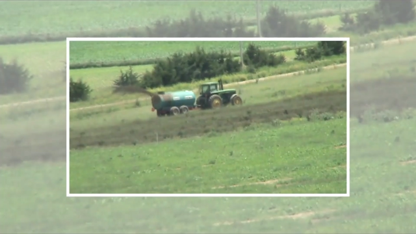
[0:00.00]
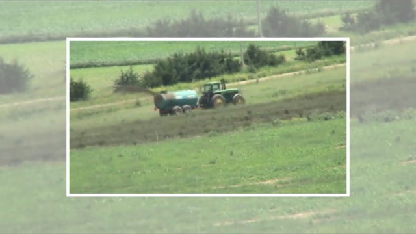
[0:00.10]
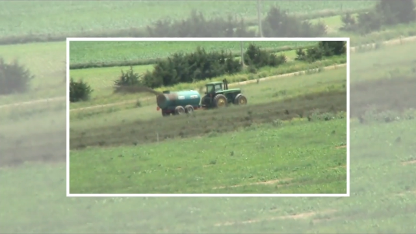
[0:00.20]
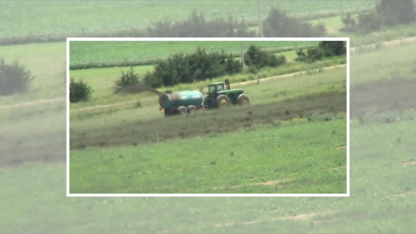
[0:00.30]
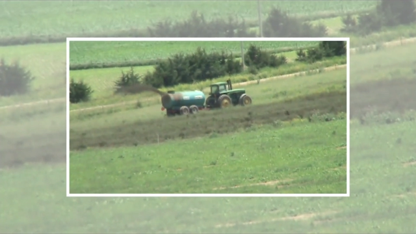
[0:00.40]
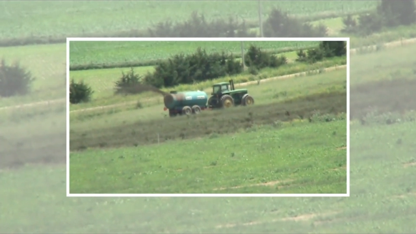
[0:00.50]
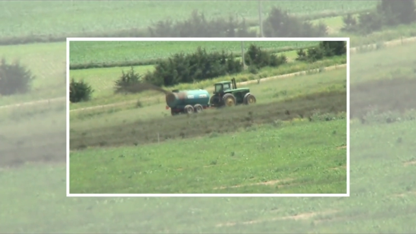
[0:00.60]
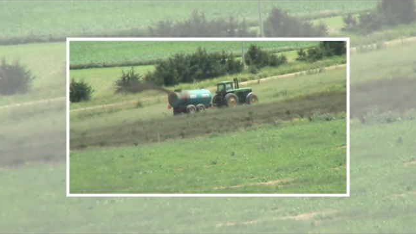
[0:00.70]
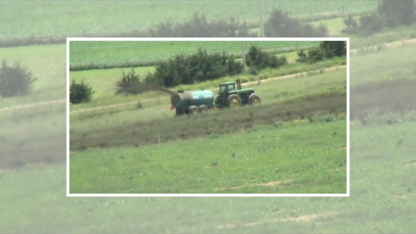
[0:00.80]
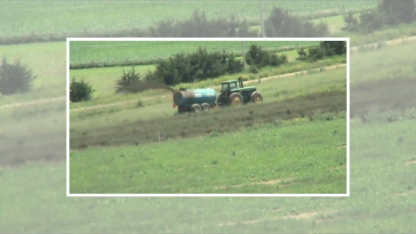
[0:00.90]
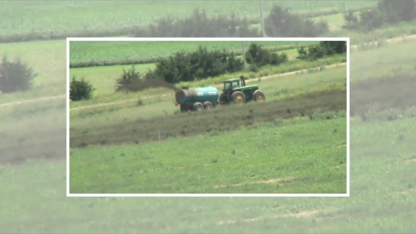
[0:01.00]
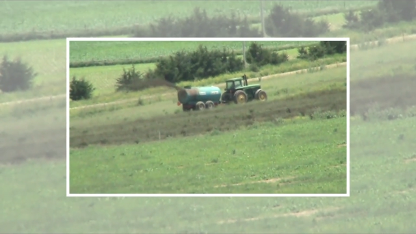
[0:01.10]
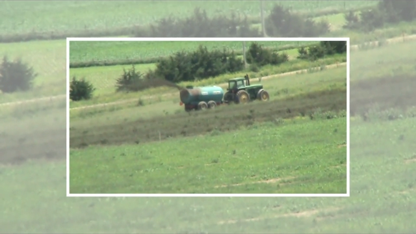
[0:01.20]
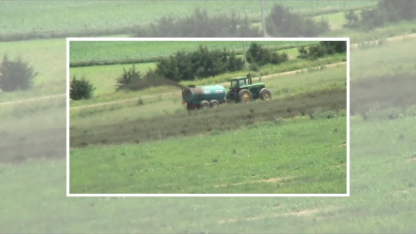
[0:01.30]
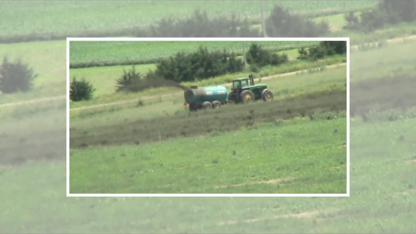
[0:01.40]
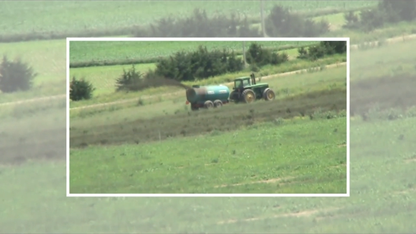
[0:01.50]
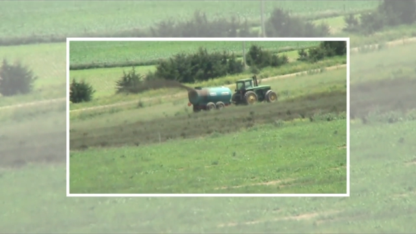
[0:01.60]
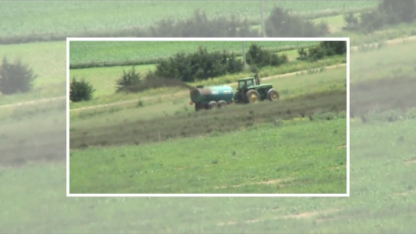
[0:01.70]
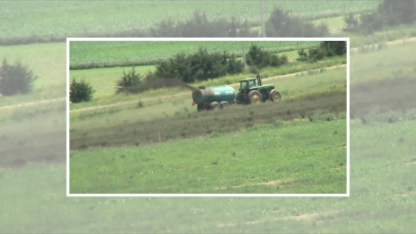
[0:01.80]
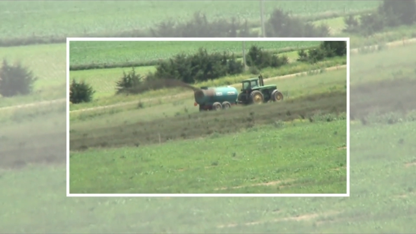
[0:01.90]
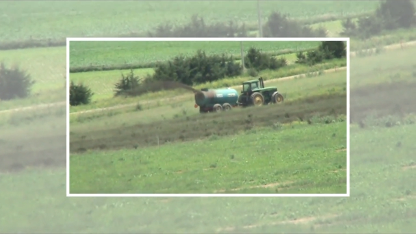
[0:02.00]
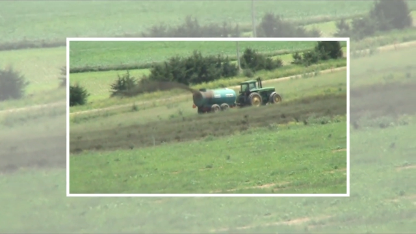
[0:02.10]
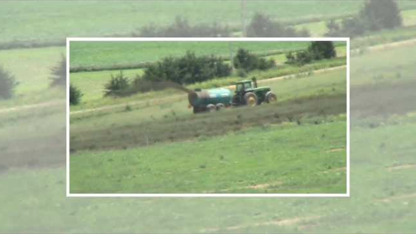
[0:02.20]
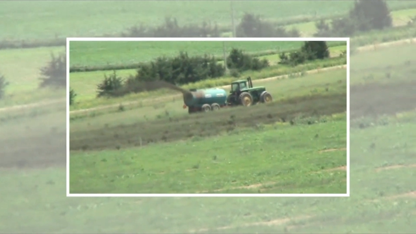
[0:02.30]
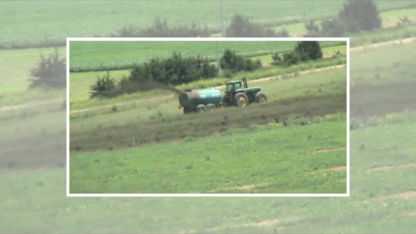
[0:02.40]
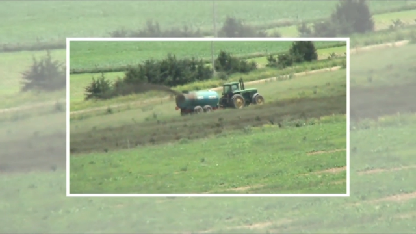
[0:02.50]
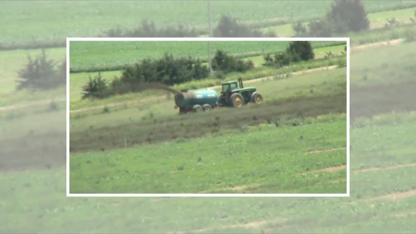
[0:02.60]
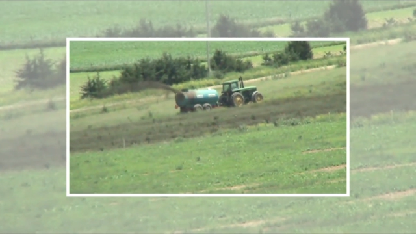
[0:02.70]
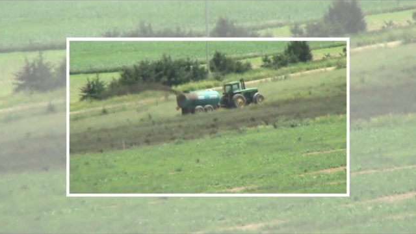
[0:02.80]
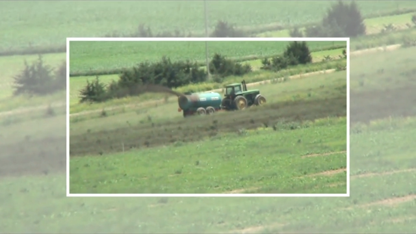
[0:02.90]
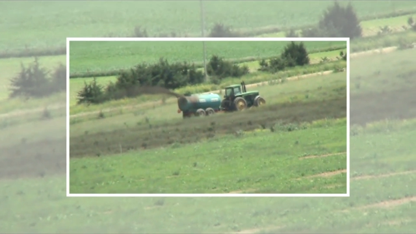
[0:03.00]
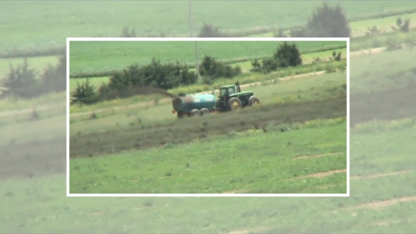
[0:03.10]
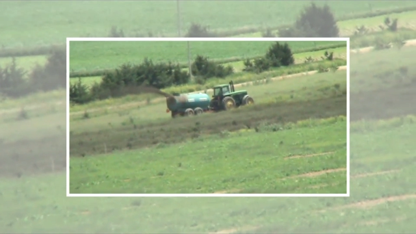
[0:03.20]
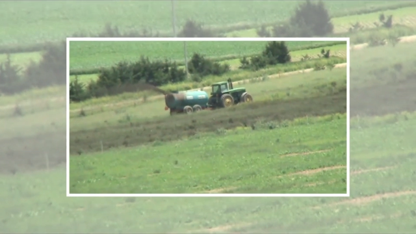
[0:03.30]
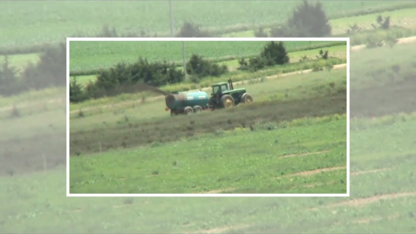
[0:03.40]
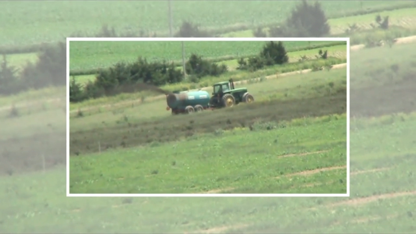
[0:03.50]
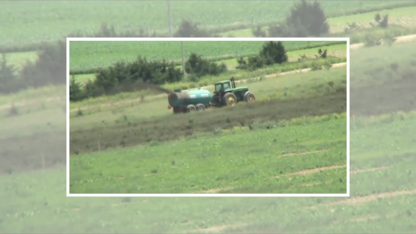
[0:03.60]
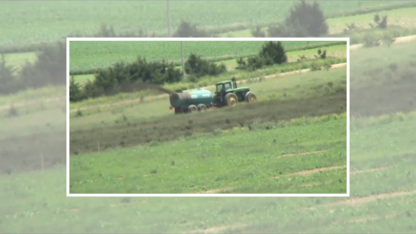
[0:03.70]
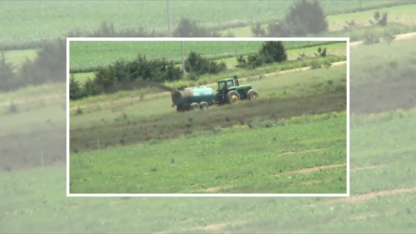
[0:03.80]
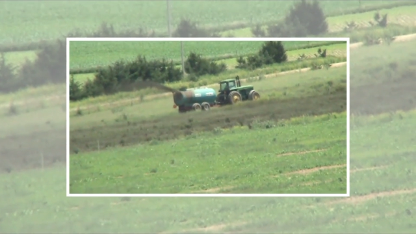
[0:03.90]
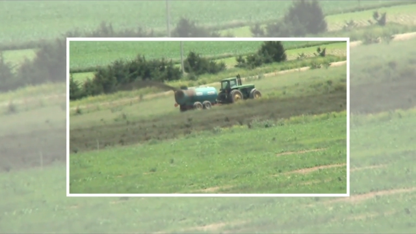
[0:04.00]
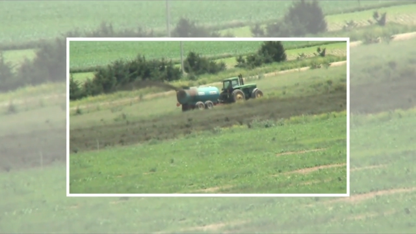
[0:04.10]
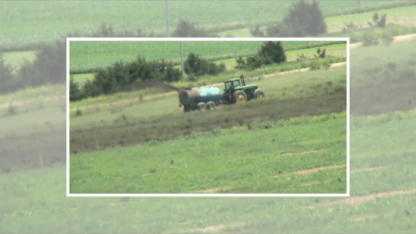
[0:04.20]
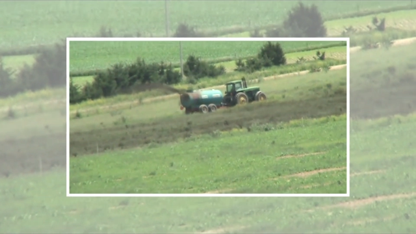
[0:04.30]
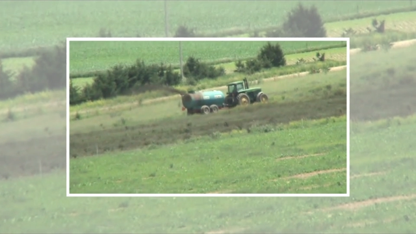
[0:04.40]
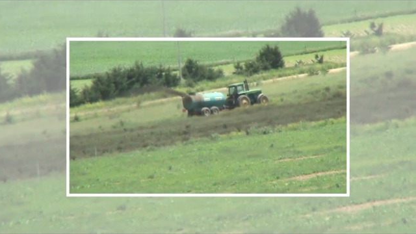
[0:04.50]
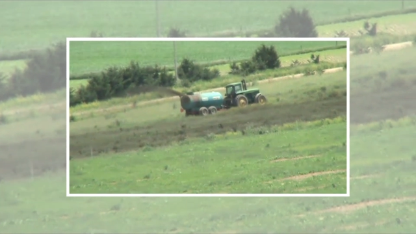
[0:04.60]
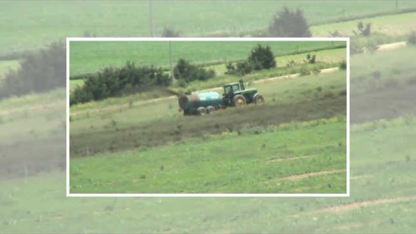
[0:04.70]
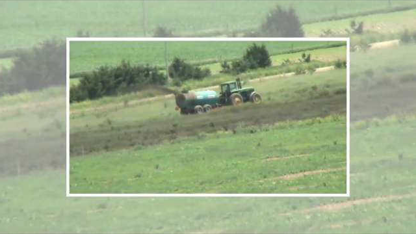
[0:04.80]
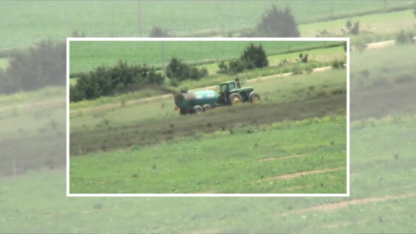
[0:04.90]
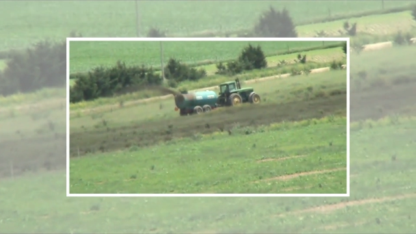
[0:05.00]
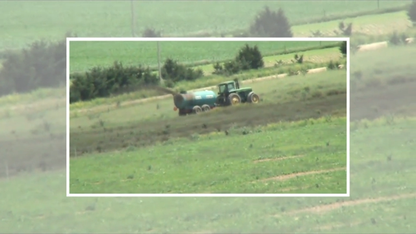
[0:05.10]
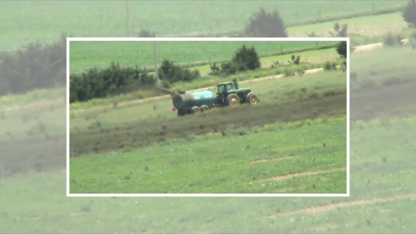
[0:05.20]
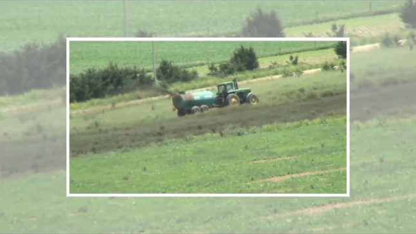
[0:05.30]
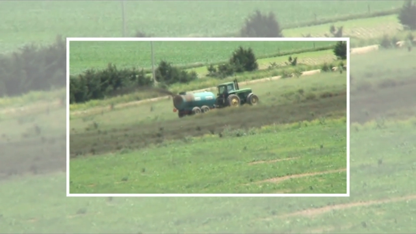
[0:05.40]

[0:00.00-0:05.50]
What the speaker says: [unreadable: no face in view]